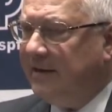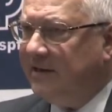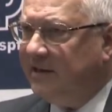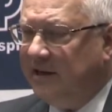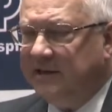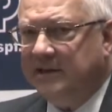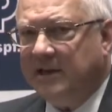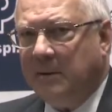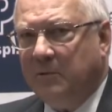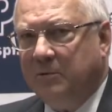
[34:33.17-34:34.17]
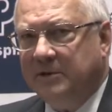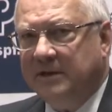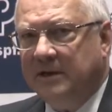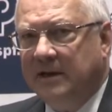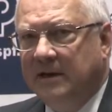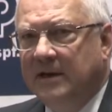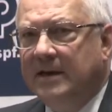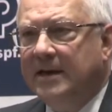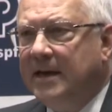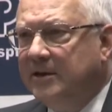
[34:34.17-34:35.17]
says it, I'm quoting,
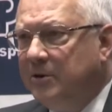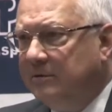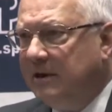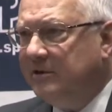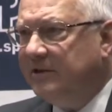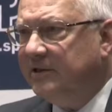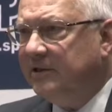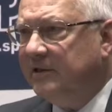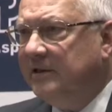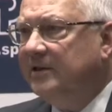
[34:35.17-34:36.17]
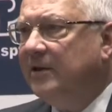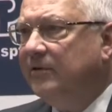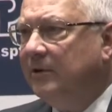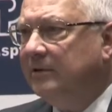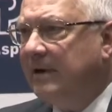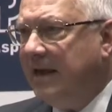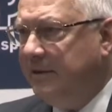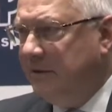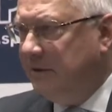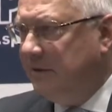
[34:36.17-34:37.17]
ignorance is the
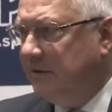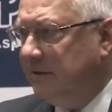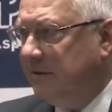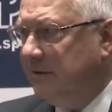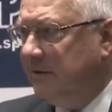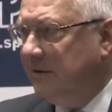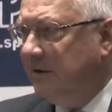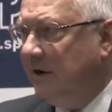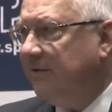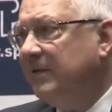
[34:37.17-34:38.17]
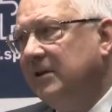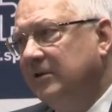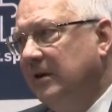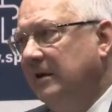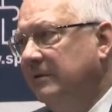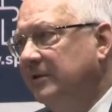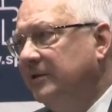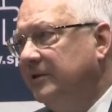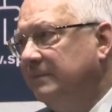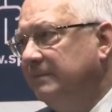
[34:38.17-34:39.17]
cradle of
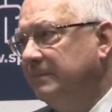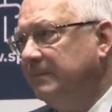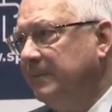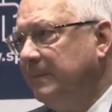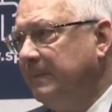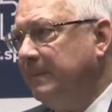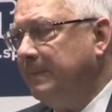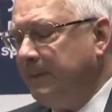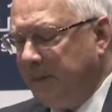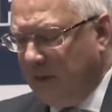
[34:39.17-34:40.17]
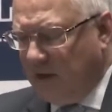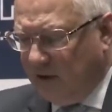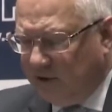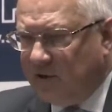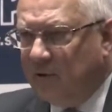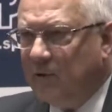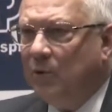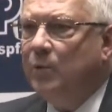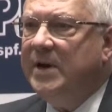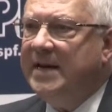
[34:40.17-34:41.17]
intolerance.
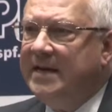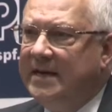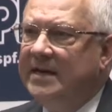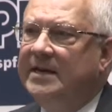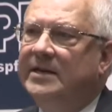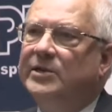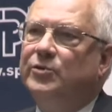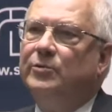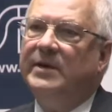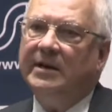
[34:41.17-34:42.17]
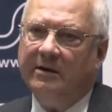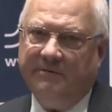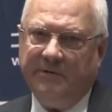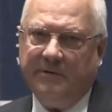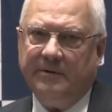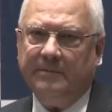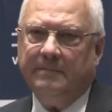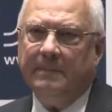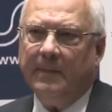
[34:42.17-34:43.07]
So we need to recover